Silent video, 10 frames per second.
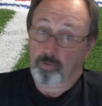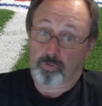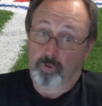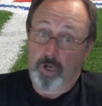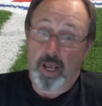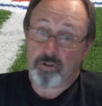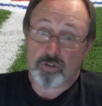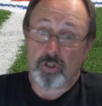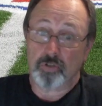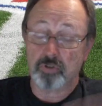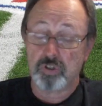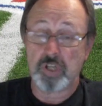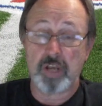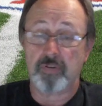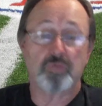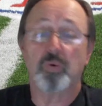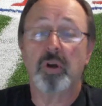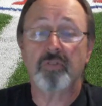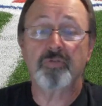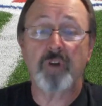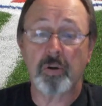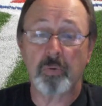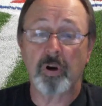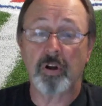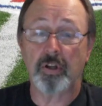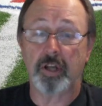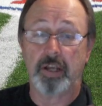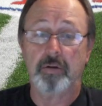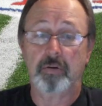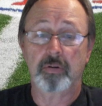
Three excellent receivers. Where the fuck were they?